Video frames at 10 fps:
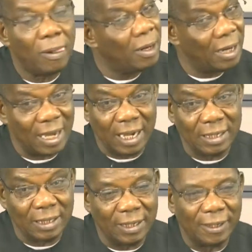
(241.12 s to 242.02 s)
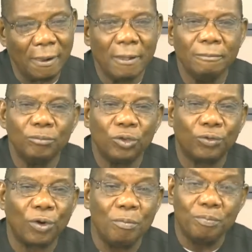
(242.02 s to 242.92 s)
Like I said,
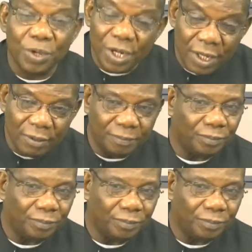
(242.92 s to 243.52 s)
from Bini